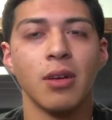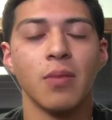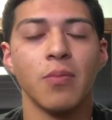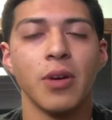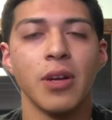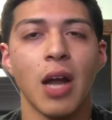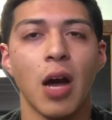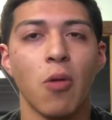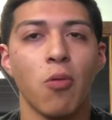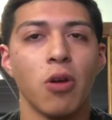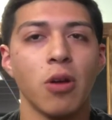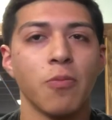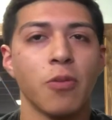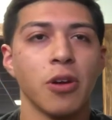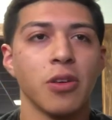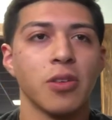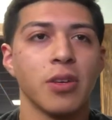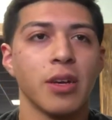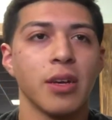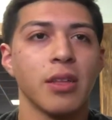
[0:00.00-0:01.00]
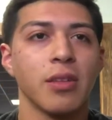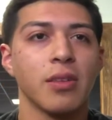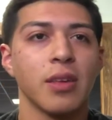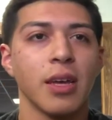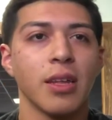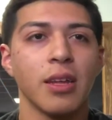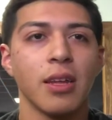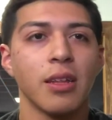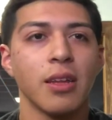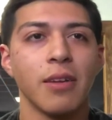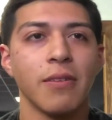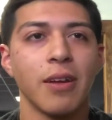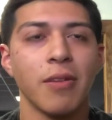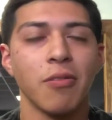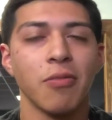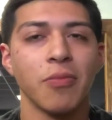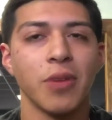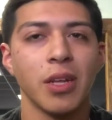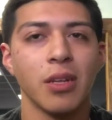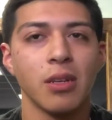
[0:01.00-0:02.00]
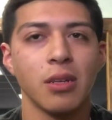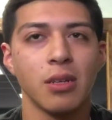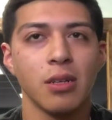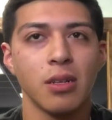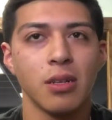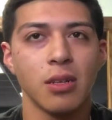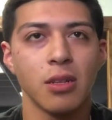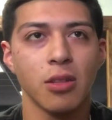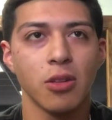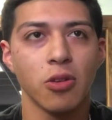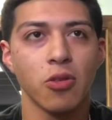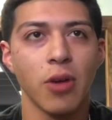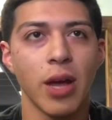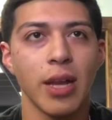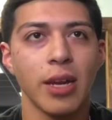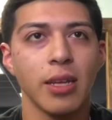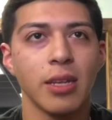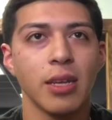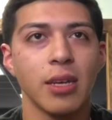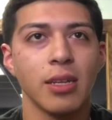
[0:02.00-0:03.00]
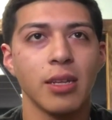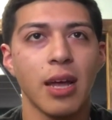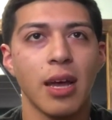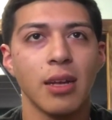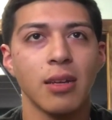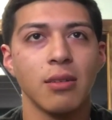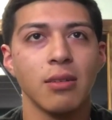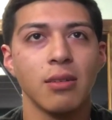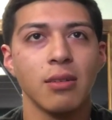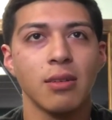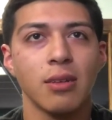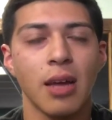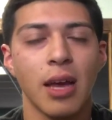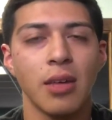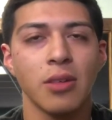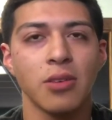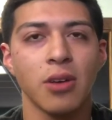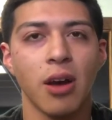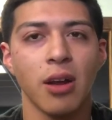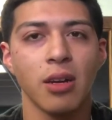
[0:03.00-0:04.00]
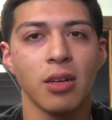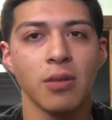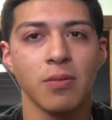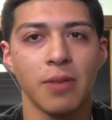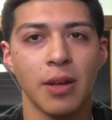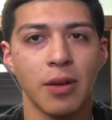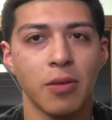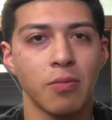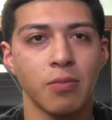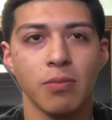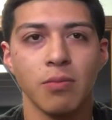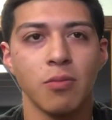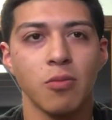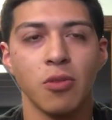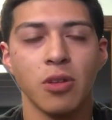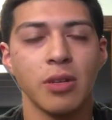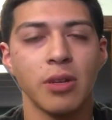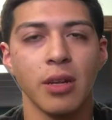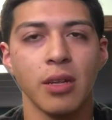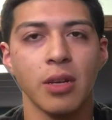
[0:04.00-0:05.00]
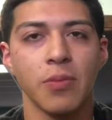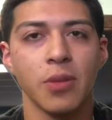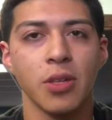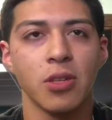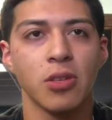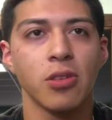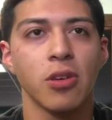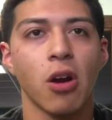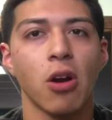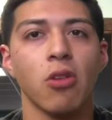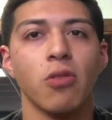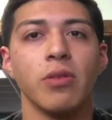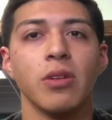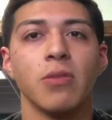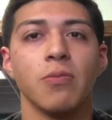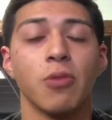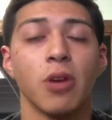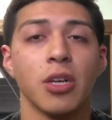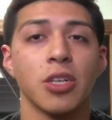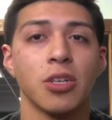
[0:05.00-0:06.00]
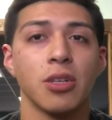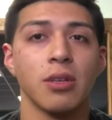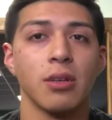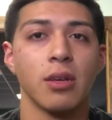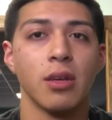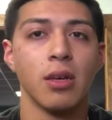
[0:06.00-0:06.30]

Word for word: But not one person can say that they've never been through anything that has gotten them like with nothing but sorrow and depression